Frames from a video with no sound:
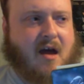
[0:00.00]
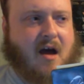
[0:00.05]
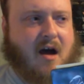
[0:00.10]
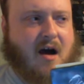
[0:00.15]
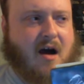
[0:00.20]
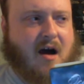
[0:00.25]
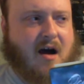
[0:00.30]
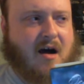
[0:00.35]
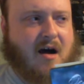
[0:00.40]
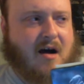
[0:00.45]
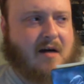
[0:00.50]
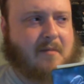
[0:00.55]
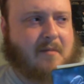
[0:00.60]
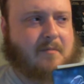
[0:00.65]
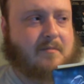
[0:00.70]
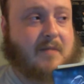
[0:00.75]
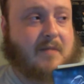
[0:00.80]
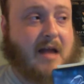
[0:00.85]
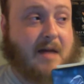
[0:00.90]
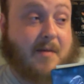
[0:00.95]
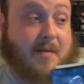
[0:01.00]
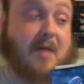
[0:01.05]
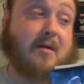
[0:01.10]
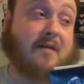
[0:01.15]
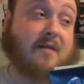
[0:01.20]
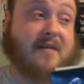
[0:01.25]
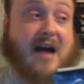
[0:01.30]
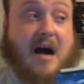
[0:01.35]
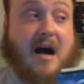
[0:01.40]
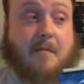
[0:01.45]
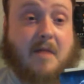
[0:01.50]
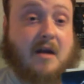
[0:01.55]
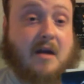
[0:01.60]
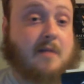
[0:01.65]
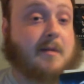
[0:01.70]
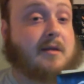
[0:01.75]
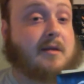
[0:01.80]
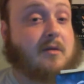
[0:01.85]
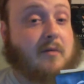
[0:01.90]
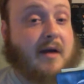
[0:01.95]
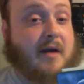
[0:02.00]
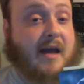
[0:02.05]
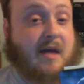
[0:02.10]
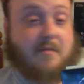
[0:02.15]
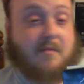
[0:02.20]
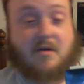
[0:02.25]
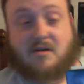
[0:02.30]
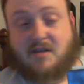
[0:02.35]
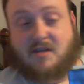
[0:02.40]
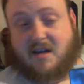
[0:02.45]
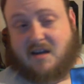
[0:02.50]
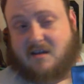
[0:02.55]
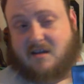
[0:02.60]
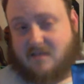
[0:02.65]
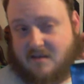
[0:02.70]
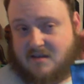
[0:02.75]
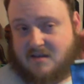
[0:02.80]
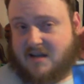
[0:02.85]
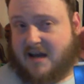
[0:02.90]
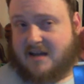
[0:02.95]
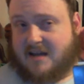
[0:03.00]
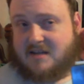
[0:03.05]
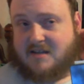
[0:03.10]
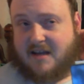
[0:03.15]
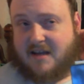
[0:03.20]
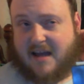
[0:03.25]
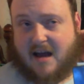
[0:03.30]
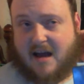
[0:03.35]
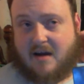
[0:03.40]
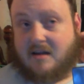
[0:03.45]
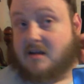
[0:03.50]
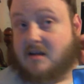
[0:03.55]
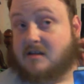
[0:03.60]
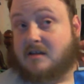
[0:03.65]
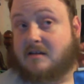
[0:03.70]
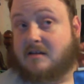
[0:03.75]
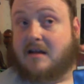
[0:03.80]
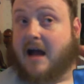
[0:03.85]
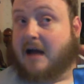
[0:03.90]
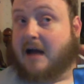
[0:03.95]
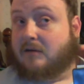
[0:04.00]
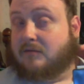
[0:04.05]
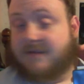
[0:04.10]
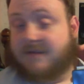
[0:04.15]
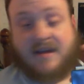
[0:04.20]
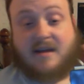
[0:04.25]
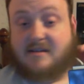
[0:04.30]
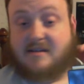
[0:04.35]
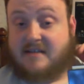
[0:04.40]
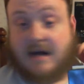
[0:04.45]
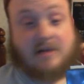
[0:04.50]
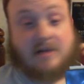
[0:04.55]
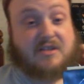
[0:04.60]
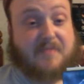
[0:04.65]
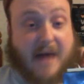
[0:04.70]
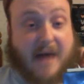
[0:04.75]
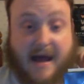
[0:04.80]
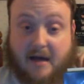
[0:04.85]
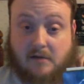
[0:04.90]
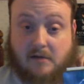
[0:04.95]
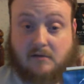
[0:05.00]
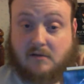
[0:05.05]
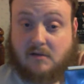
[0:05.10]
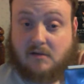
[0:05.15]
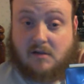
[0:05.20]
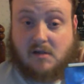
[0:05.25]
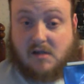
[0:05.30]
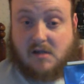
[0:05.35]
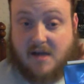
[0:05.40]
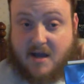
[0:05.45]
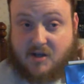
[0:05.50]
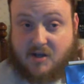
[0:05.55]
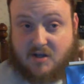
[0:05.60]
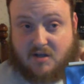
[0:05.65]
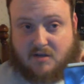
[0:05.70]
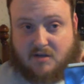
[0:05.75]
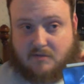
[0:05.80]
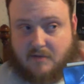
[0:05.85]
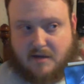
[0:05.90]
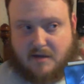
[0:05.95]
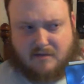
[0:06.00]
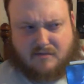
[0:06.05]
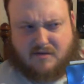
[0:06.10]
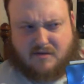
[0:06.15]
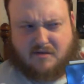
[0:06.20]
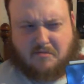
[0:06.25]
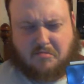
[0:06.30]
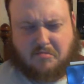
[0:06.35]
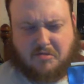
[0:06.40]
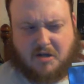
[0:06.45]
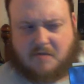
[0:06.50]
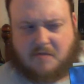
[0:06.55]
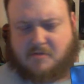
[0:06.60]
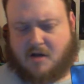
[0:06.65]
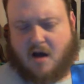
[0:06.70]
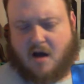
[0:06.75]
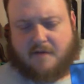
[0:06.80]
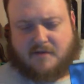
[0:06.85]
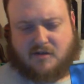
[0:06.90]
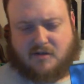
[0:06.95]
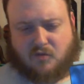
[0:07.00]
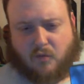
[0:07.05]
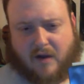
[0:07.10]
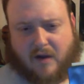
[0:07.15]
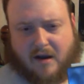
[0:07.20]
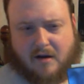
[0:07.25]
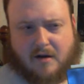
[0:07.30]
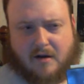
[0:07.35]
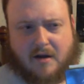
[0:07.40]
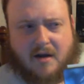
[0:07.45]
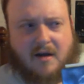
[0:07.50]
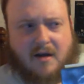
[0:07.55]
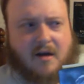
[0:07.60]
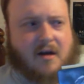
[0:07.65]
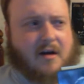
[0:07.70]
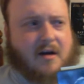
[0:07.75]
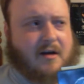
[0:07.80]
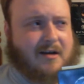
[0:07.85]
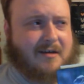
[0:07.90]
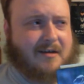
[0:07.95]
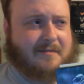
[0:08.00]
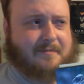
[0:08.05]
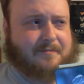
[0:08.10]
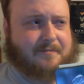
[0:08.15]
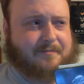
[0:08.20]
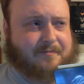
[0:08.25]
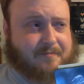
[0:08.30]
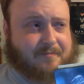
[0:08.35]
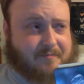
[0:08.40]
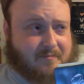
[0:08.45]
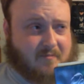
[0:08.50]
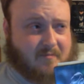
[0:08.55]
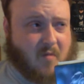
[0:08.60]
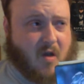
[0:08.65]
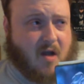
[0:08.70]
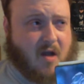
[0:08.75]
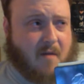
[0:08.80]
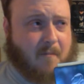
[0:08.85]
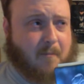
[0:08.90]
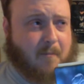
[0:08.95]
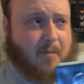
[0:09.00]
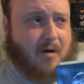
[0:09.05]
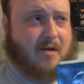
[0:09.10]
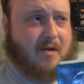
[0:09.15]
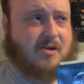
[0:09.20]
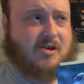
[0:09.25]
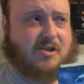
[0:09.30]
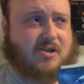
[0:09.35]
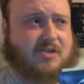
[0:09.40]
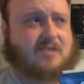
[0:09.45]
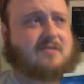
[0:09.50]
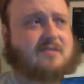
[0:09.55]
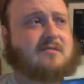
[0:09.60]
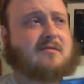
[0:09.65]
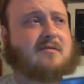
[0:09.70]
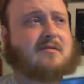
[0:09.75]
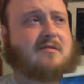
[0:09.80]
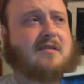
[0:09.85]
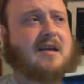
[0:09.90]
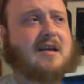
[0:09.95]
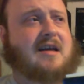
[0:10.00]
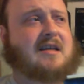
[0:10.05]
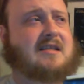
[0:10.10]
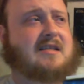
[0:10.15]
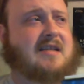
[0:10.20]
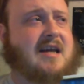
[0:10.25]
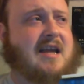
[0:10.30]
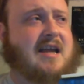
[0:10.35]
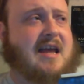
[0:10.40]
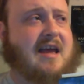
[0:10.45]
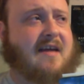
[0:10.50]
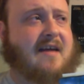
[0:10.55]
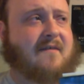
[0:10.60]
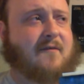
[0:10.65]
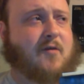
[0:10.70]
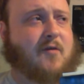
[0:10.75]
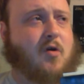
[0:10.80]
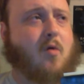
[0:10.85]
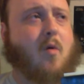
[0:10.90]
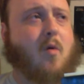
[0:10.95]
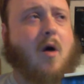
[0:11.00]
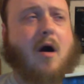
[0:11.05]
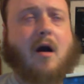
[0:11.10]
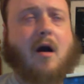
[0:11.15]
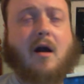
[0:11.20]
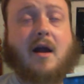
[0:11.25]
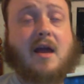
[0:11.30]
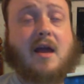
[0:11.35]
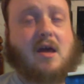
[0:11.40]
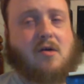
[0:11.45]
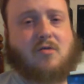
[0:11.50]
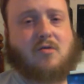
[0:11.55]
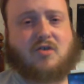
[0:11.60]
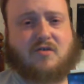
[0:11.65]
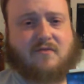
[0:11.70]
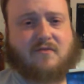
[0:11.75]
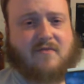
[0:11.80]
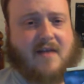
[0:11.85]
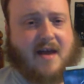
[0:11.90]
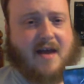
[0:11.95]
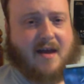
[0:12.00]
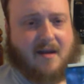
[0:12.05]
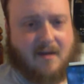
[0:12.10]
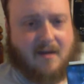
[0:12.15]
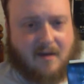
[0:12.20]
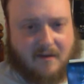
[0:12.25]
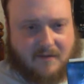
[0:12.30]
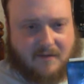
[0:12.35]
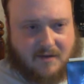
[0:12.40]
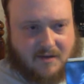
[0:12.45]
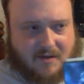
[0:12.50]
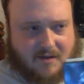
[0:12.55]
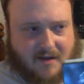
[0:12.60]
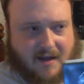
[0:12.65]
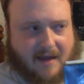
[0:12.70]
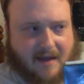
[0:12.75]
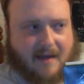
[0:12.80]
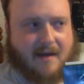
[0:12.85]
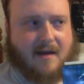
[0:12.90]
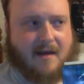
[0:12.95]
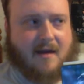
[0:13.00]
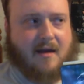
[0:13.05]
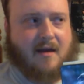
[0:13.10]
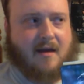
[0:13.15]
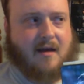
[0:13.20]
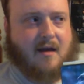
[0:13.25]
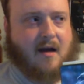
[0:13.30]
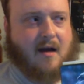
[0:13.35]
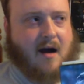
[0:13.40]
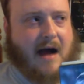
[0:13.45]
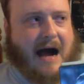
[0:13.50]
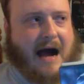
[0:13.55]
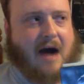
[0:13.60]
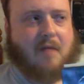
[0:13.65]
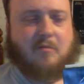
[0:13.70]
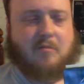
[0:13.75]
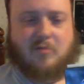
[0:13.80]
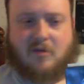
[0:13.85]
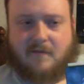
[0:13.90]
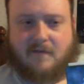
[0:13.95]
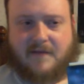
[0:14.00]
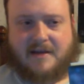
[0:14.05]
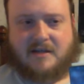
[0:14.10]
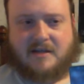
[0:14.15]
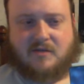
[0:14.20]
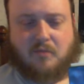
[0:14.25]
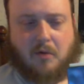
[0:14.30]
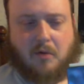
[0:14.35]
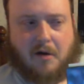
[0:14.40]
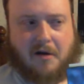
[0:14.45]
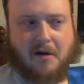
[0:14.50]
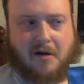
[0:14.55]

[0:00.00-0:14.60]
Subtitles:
A lot of people have commented about the reggae music, and it does kind of stick out. I don't think it sounds bad. It comes off as weird. But just like I said, if you are a huge fan of just like how movies were